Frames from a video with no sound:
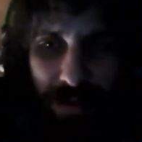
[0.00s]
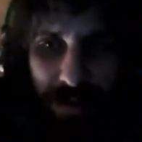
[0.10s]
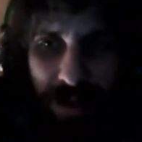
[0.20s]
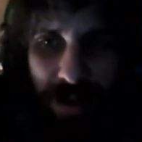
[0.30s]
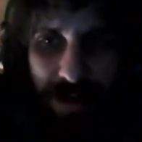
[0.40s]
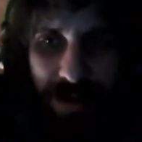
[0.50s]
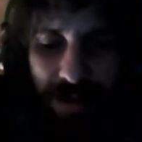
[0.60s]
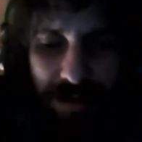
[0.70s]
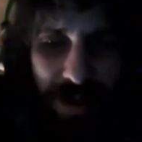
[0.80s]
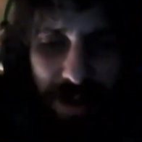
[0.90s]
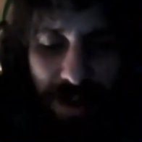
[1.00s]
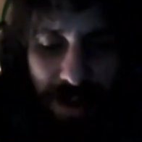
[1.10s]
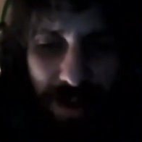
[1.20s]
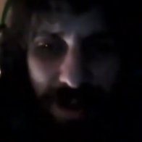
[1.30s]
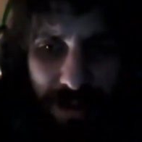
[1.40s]
Because he was gonna
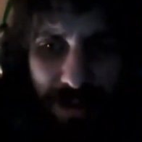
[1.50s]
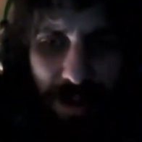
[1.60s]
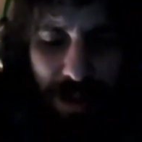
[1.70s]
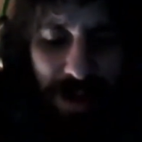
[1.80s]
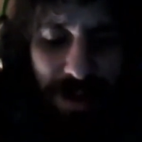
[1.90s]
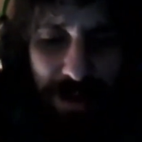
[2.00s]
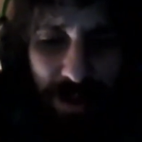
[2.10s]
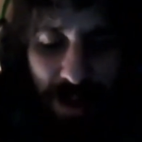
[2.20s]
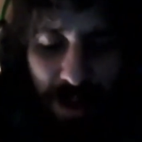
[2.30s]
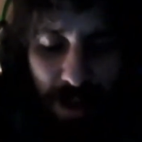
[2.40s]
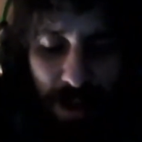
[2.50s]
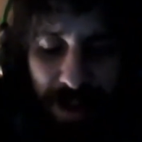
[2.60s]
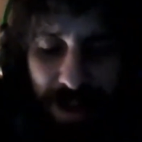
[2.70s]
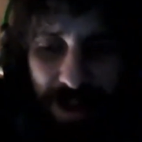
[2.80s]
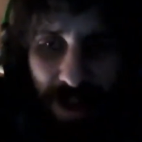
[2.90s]
either do it or
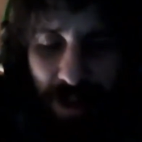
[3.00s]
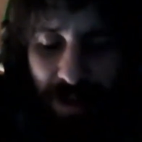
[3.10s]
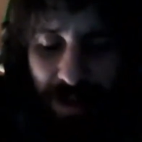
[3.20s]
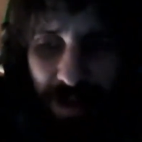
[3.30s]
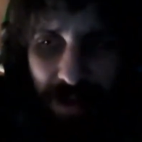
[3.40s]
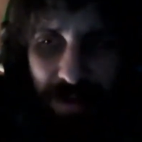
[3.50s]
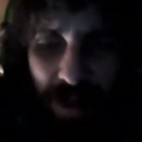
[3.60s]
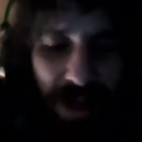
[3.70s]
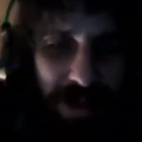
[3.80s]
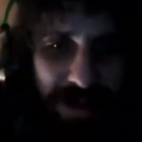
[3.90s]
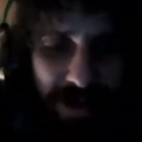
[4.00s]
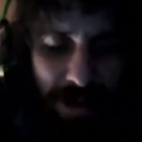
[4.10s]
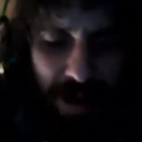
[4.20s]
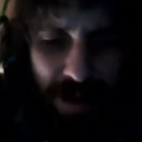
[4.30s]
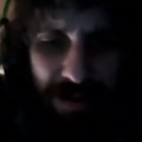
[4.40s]
be killed, and they try and get
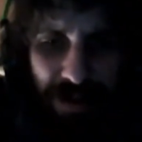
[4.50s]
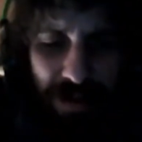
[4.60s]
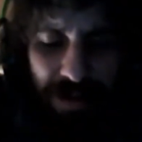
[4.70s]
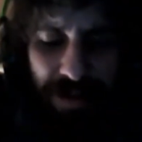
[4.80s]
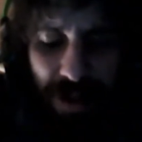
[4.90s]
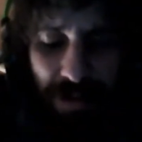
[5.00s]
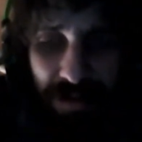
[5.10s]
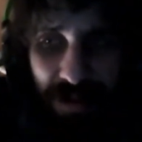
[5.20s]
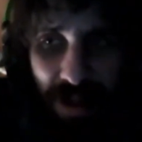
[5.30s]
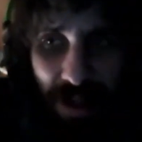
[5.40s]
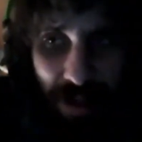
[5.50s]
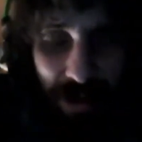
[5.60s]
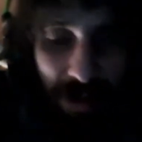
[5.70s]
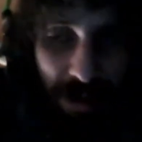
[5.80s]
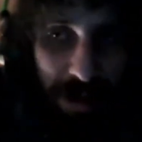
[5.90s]
someone else to do the same thing.
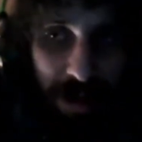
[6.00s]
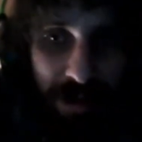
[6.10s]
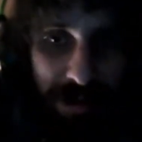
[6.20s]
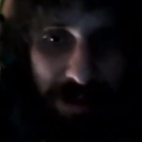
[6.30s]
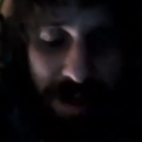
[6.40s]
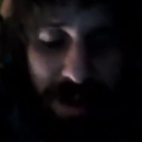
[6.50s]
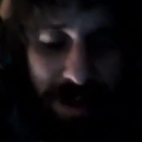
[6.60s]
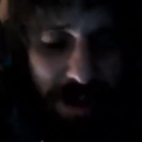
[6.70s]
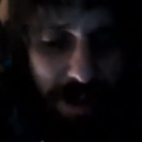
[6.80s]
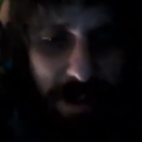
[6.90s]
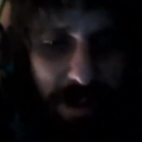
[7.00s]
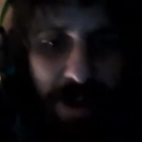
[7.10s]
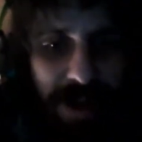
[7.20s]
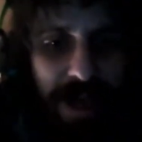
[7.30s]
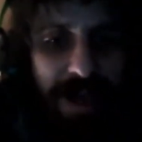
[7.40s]
So he's like, the one
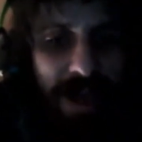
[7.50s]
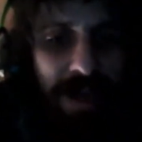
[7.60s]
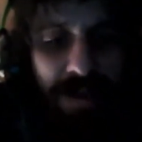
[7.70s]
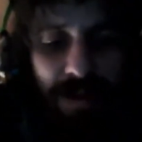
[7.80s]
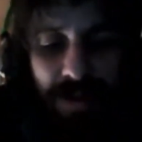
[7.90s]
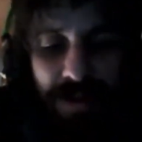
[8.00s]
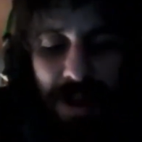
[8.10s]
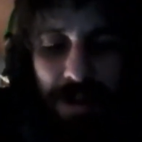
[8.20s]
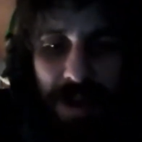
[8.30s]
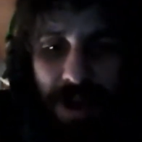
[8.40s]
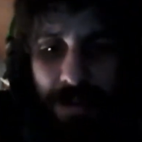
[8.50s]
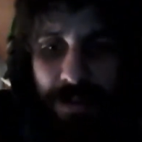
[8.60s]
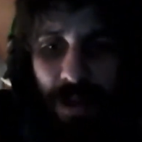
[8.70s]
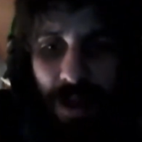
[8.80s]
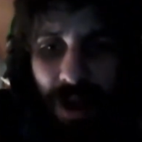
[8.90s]
thing I can do is I can make a
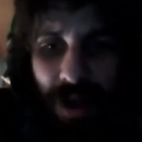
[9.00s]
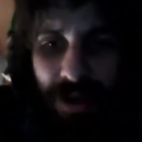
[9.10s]
flaw.